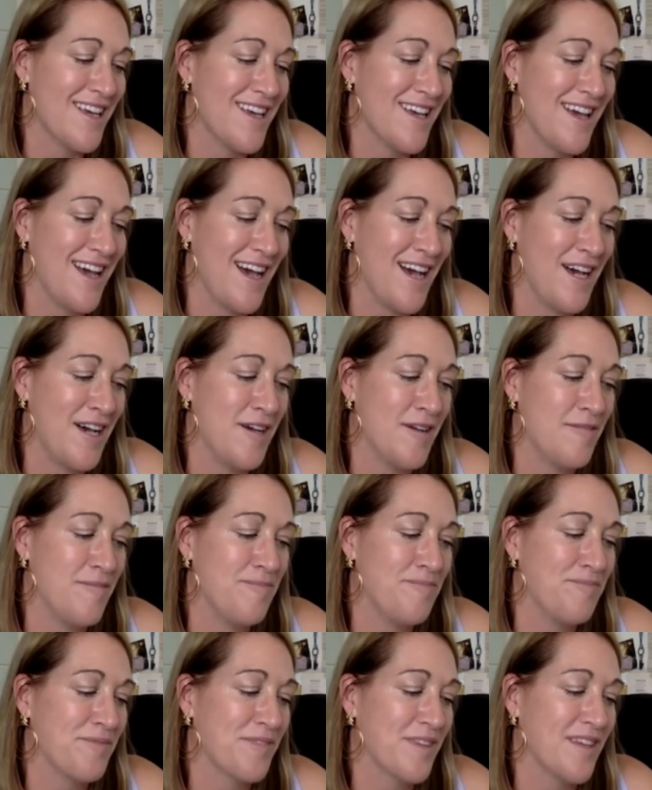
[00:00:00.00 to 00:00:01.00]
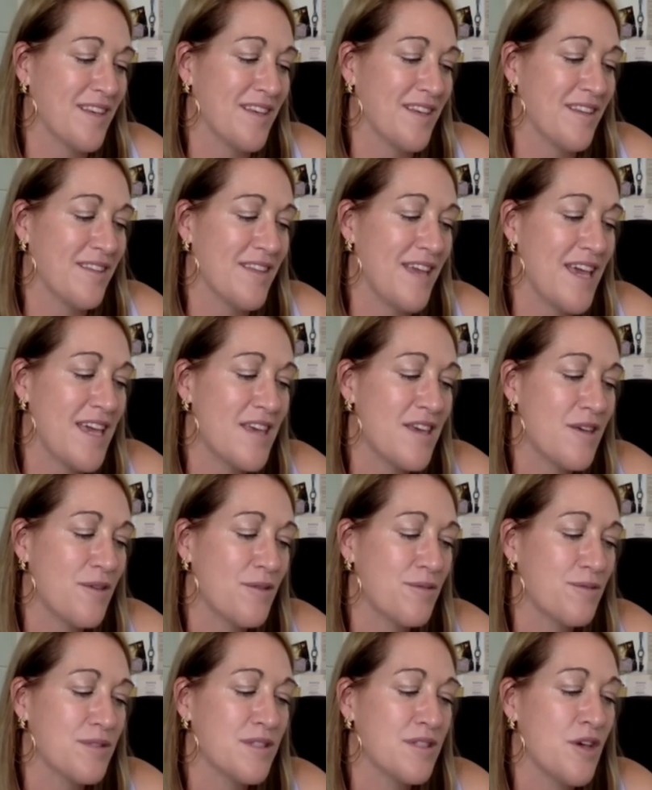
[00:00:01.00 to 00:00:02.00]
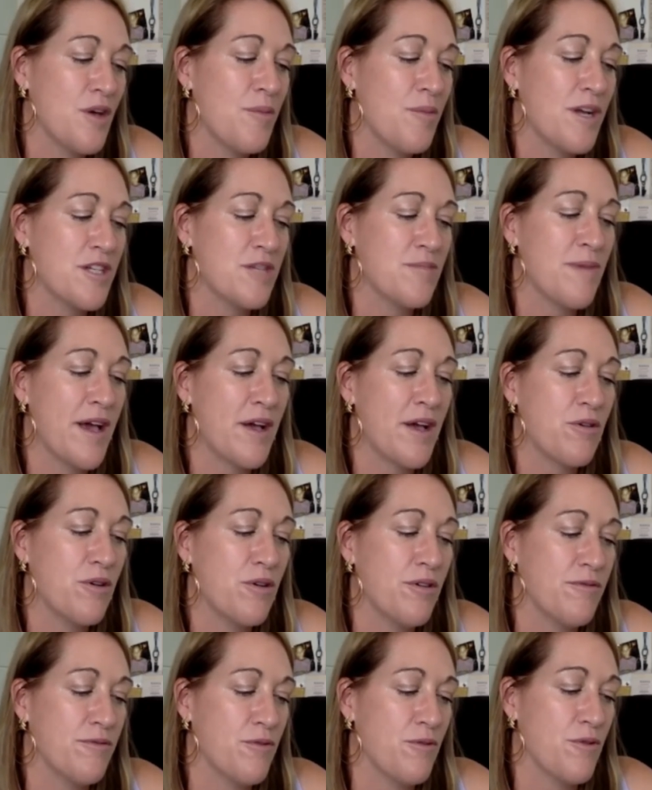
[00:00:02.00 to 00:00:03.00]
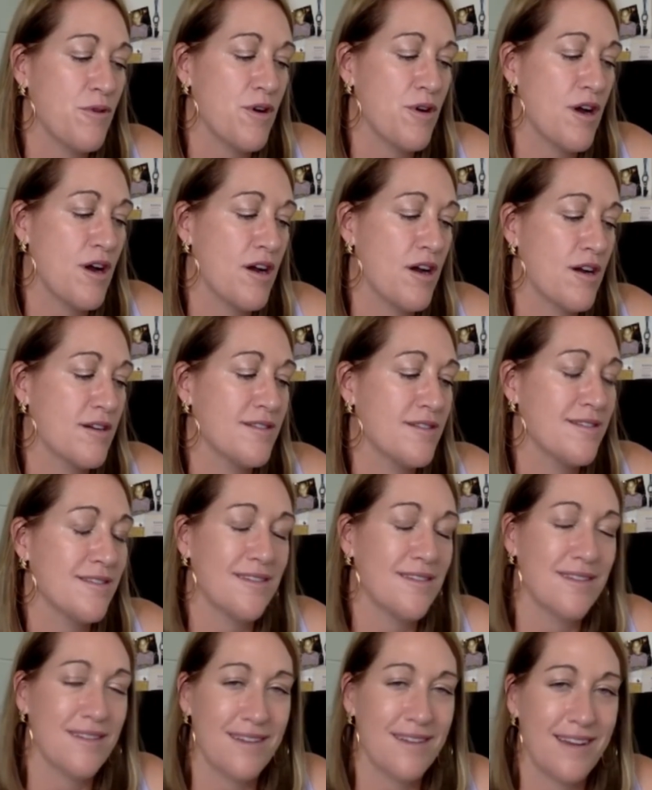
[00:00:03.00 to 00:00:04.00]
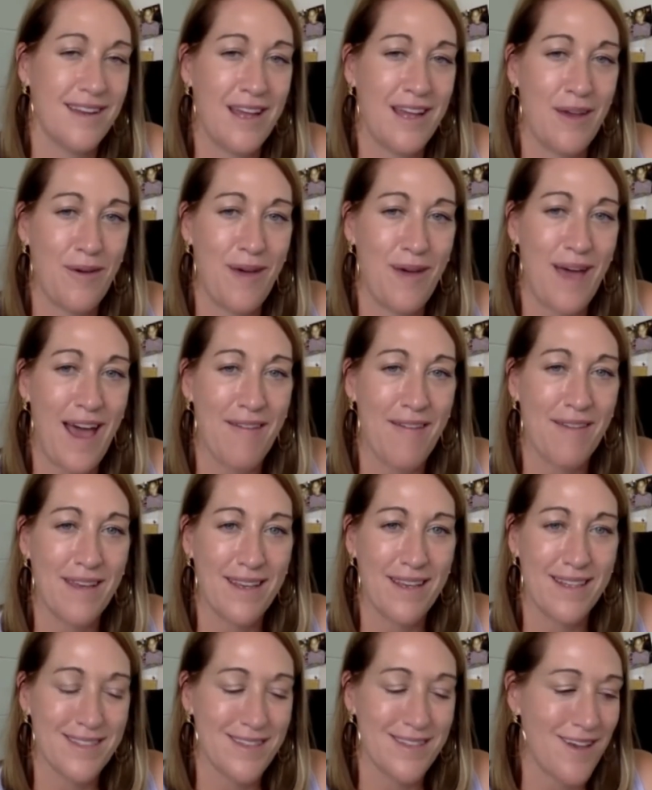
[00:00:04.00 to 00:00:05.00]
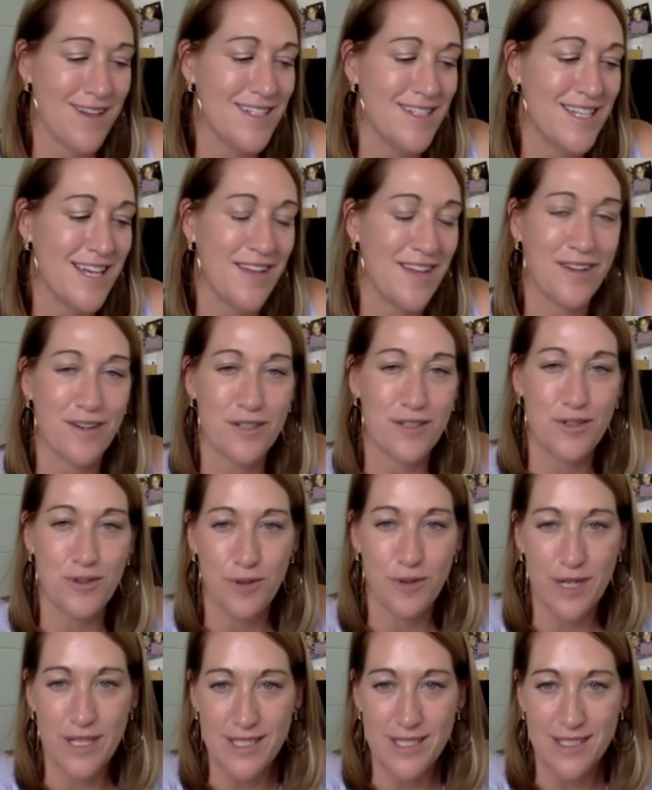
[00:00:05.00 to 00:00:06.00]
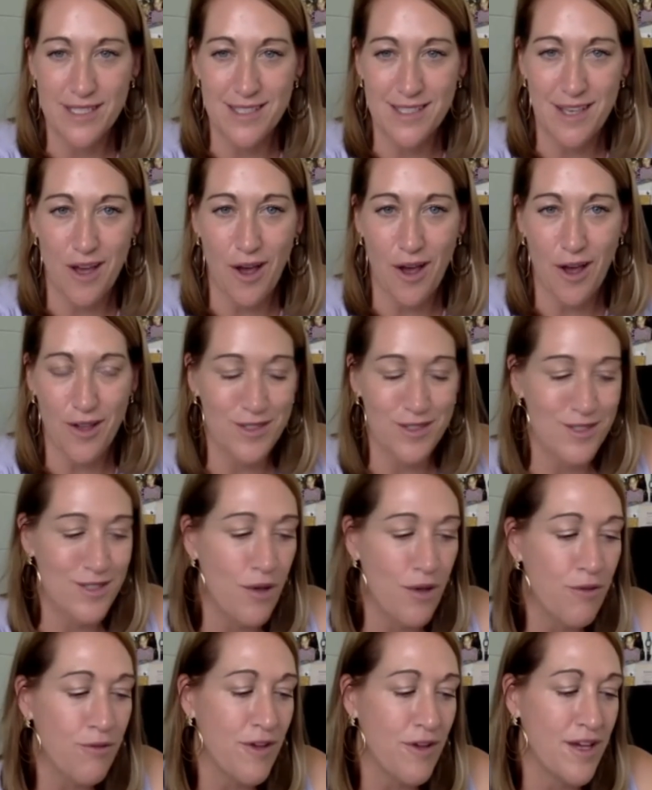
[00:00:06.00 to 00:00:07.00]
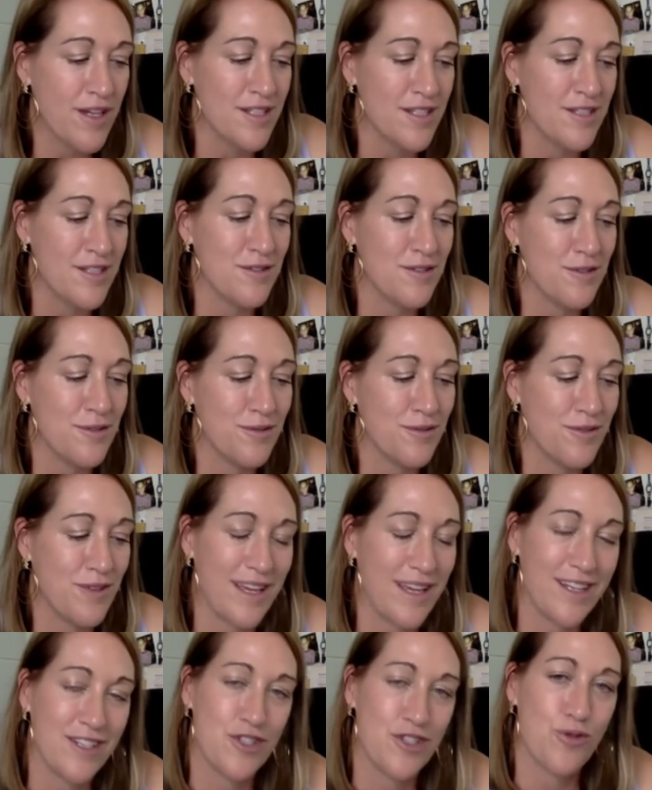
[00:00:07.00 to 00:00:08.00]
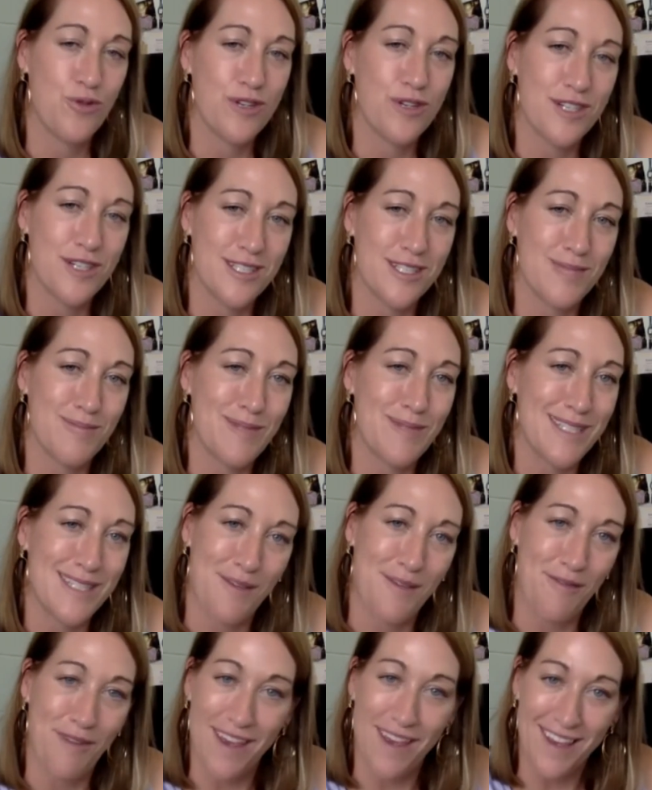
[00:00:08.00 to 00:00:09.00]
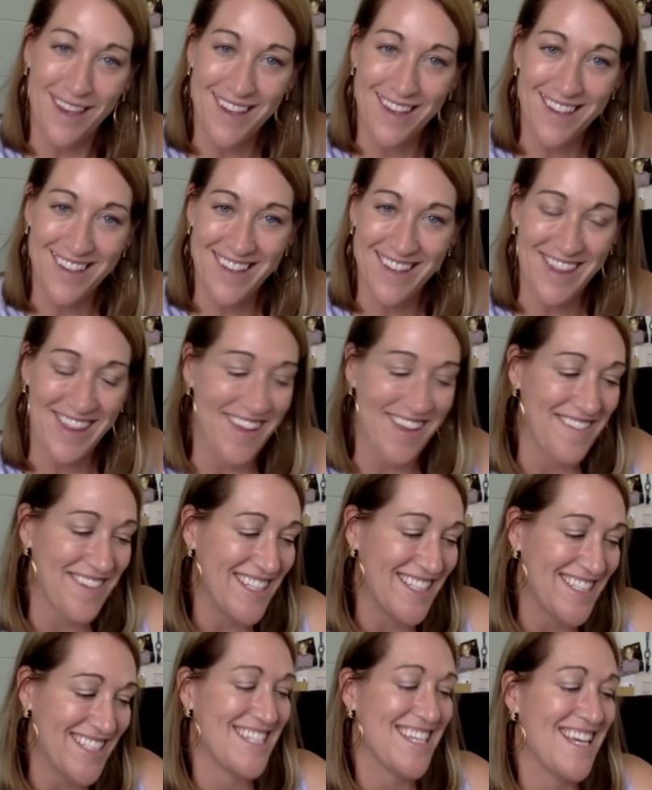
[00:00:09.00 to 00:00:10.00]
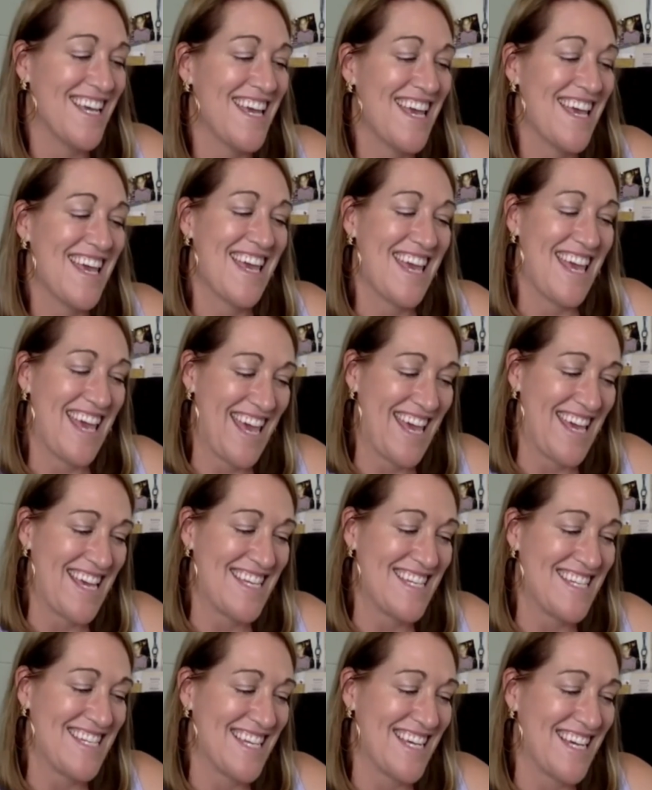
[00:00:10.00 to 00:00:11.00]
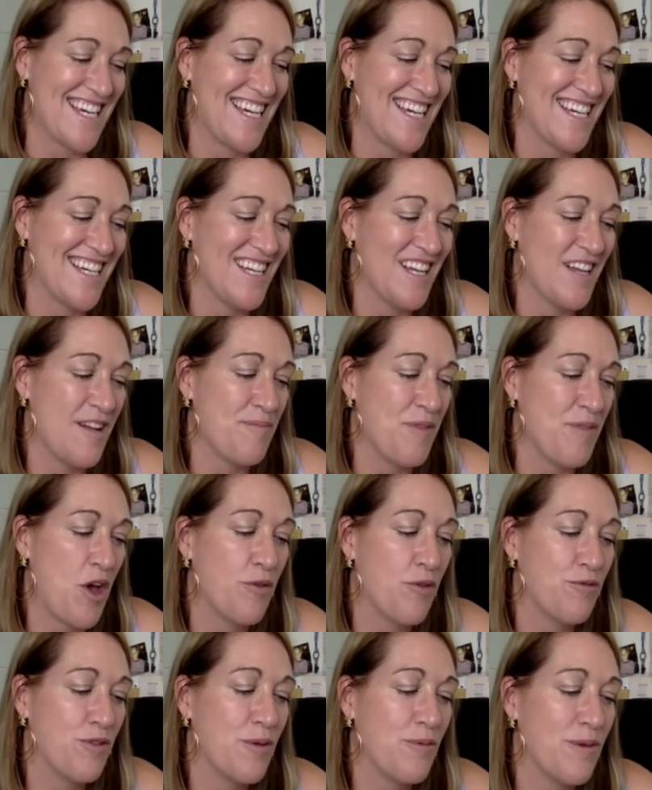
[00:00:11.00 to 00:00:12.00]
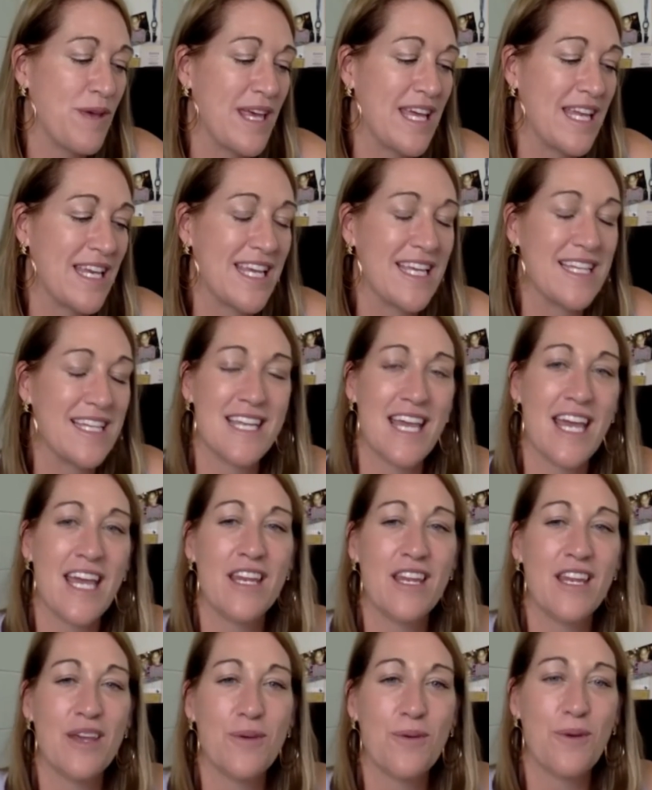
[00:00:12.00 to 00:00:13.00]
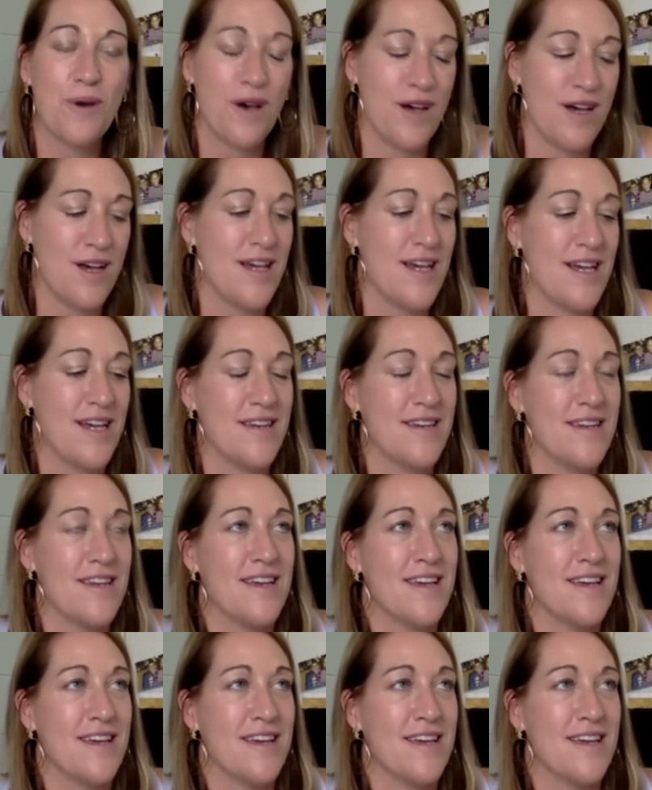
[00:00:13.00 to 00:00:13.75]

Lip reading: And thank you so much, Michael, for, you know, having us on and telling our stories. It's so fun to do like Georgia specific. Love it. And hopefully we can continue on